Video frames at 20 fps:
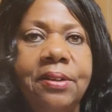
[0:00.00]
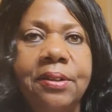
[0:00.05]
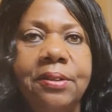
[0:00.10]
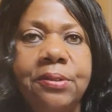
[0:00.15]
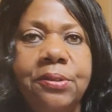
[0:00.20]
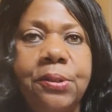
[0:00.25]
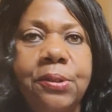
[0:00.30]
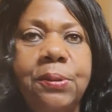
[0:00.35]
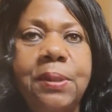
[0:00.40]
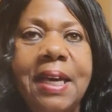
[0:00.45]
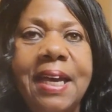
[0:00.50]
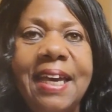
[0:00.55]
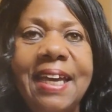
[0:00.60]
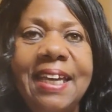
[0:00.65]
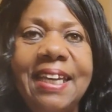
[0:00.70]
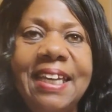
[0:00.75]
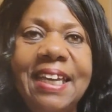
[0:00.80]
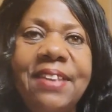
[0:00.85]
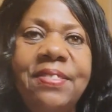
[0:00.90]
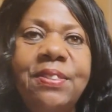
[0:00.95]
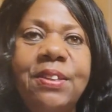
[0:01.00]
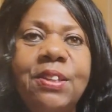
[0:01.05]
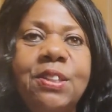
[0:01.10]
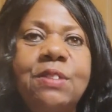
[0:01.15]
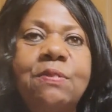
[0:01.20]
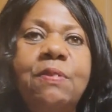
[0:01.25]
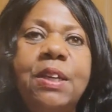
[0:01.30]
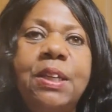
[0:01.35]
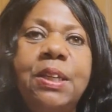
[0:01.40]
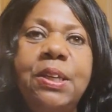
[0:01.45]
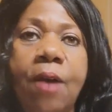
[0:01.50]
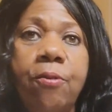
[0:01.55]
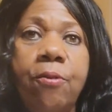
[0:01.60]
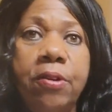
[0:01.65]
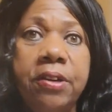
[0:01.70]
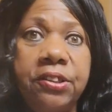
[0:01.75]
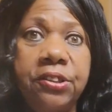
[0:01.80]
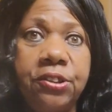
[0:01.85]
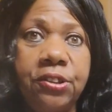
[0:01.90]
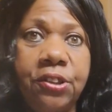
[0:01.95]
Today in this video, I'm going to
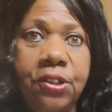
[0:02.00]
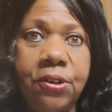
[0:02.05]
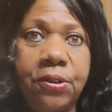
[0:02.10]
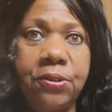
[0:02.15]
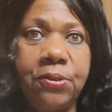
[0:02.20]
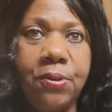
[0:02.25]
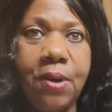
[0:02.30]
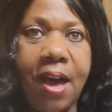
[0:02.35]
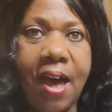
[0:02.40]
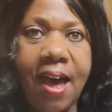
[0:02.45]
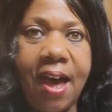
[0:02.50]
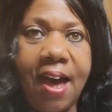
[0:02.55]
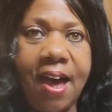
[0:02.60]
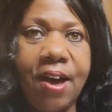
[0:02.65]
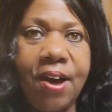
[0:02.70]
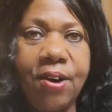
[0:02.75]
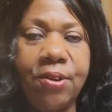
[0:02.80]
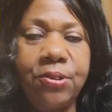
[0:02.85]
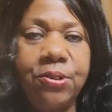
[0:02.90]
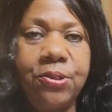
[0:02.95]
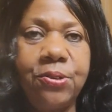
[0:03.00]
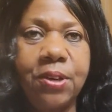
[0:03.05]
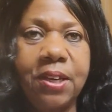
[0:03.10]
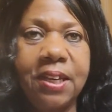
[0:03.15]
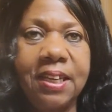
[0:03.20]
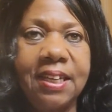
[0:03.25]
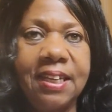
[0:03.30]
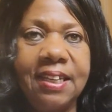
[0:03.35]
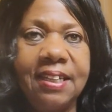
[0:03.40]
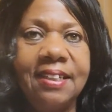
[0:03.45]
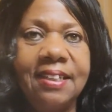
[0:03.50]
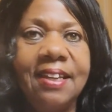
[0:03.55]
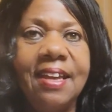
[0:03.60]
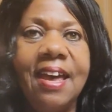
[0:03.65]
show you how you can